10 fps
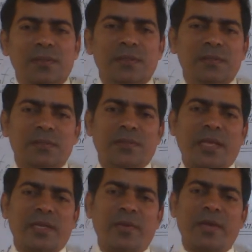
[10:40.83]
So
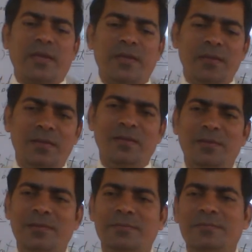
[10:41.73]
thank you
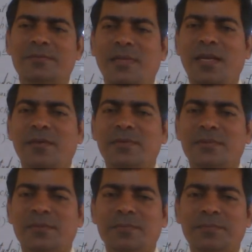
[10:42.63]
again. Allah Hafiz.